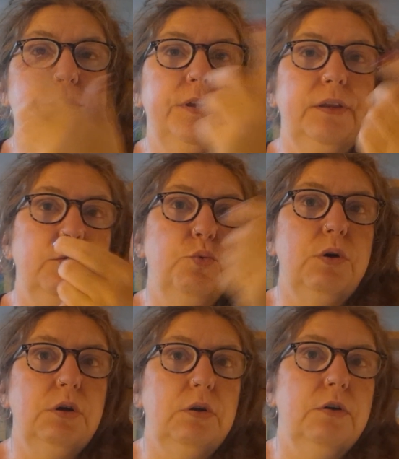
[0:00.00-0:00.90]
than the
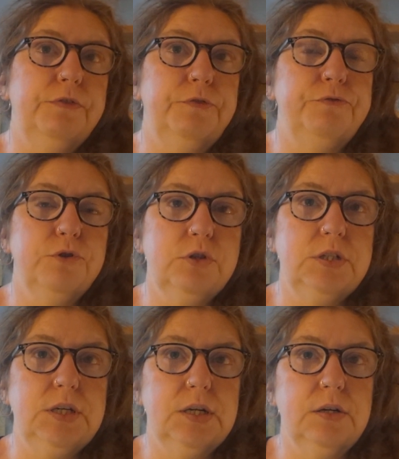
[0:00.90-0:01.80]
one of the
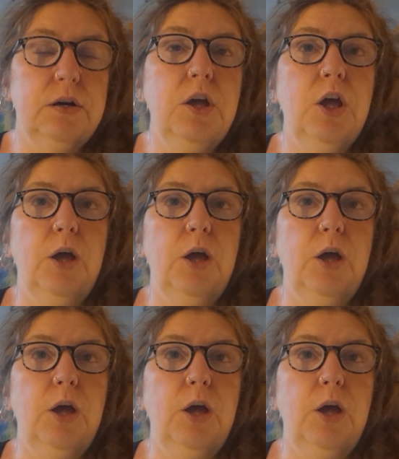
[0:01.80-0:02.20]
first year.